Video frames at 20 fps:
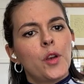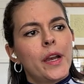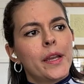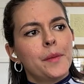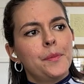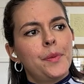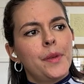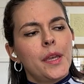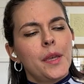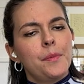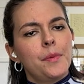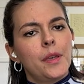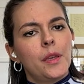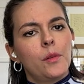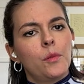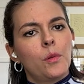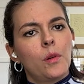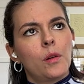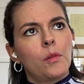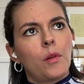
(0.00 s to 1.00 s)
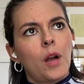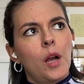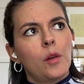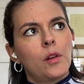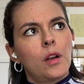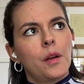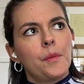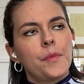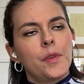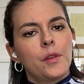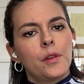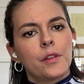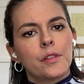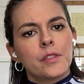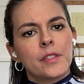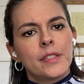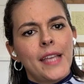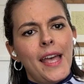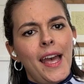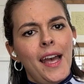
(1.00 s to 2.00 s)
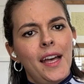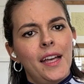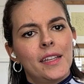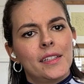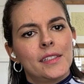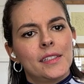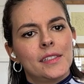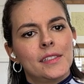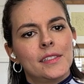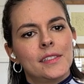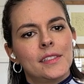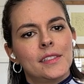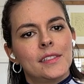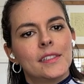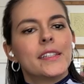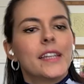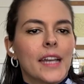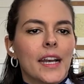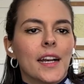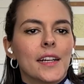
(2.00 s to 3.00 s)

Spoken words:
when you had a baby. How come you're sad? Yeah,